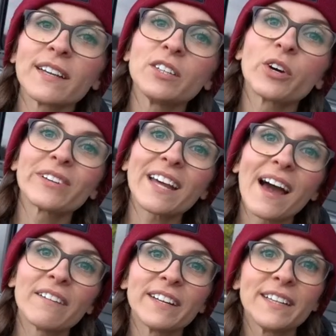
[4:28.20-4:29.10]
they don't
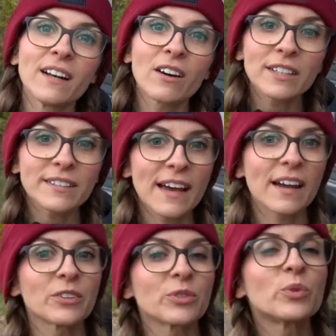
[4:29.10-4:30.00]
have any lockdown,